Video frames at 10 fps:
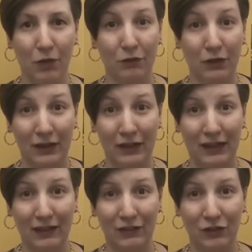thrilling
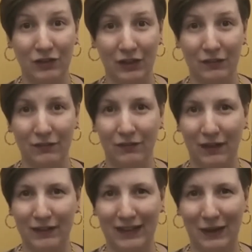as you start
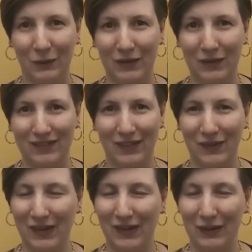finding out what is
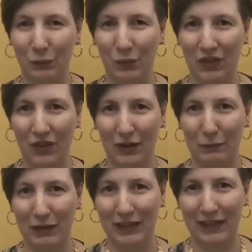going on with our main